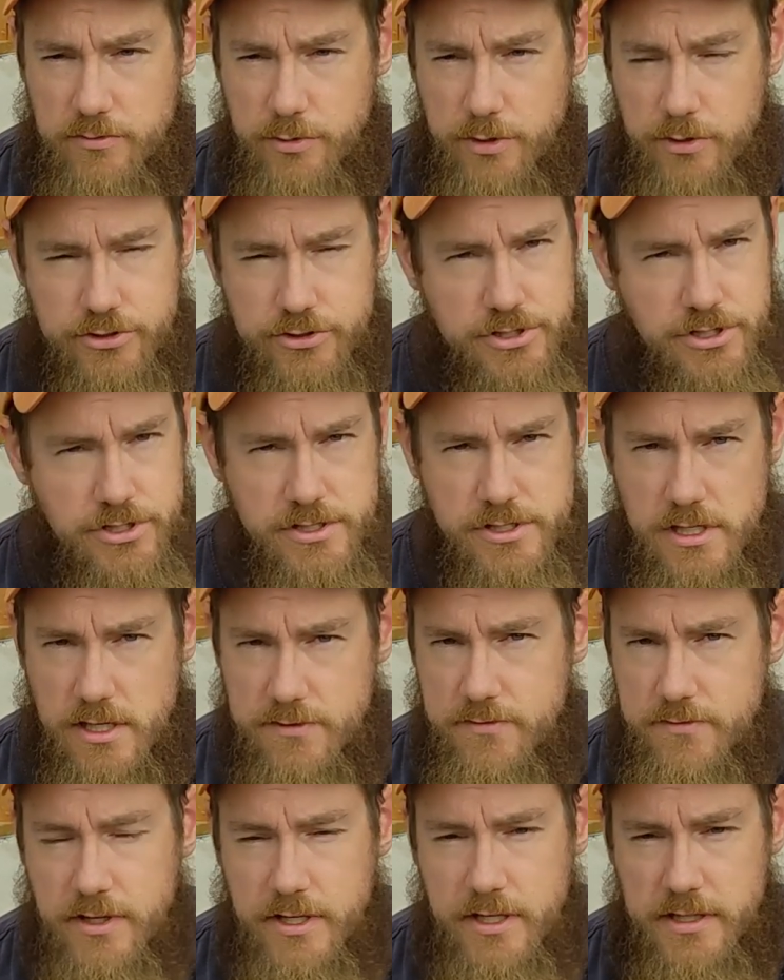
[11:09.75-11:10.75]
We're just
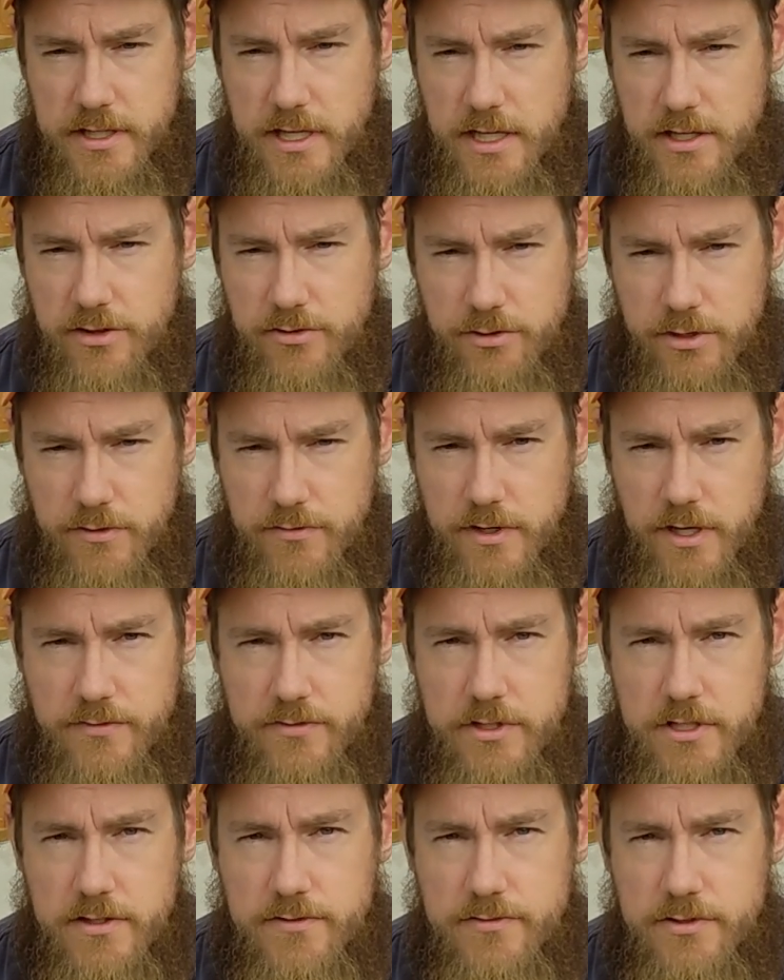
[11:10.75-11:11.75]
off of hitting that. 35
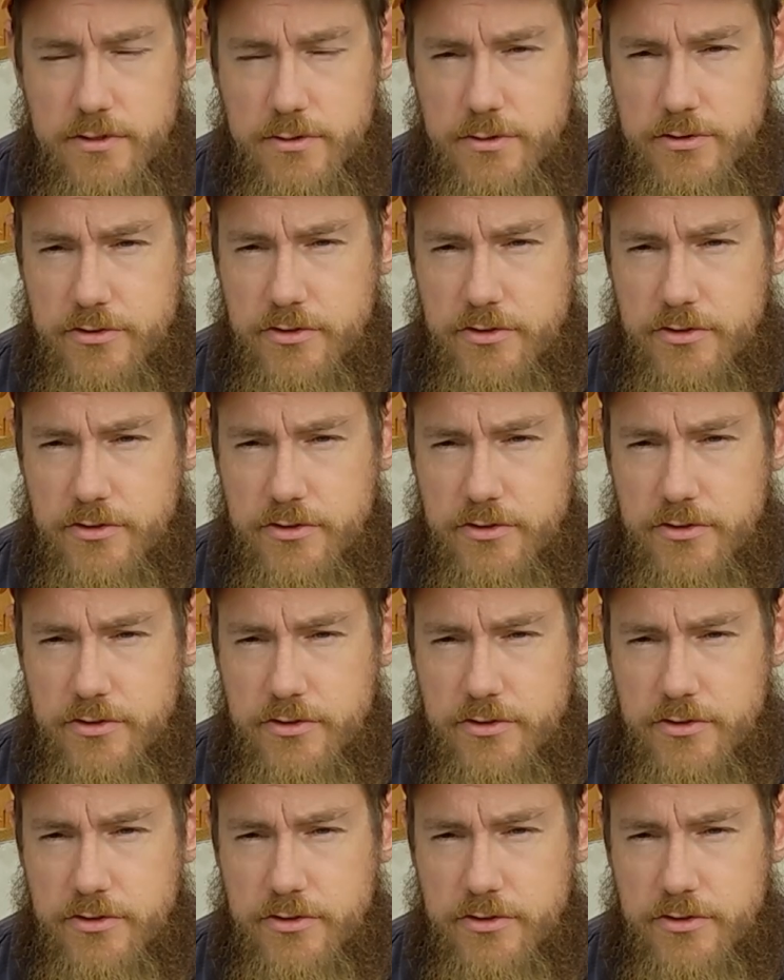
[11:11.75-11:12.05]
DFU